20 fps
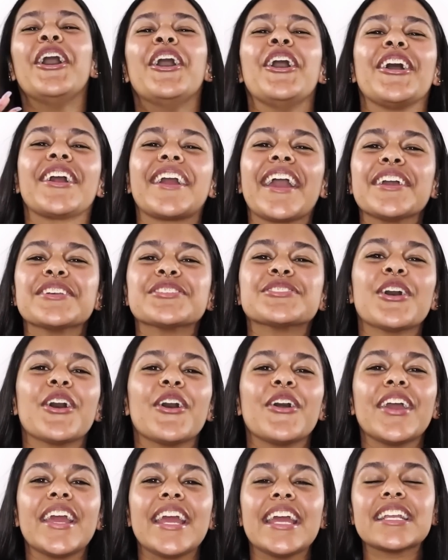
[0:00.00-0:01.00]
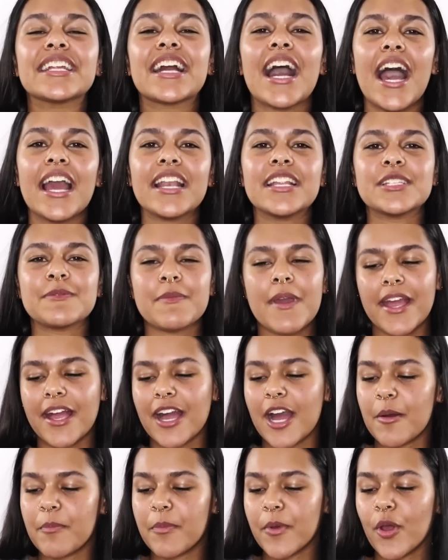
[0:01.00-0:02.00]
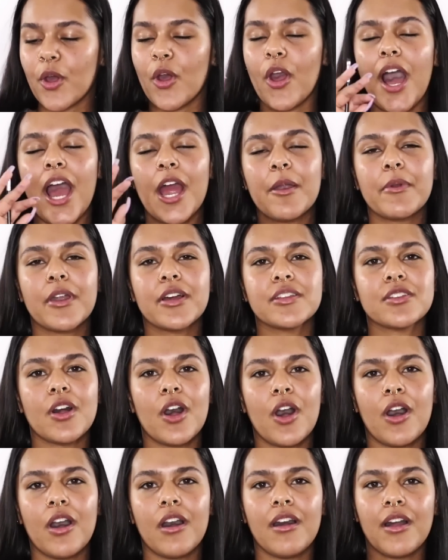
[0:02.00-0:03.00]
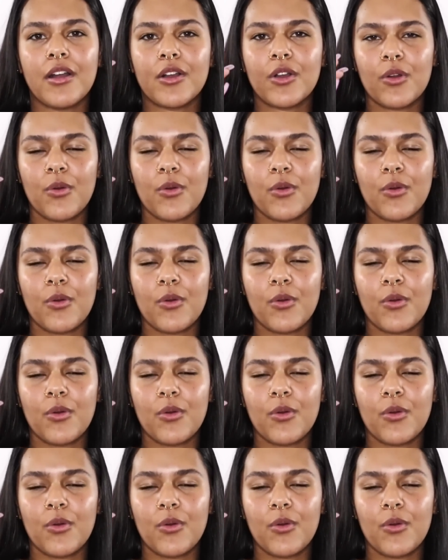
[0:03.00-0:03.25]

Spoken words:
Okay, so in Kylie's makeup, her eyebrows are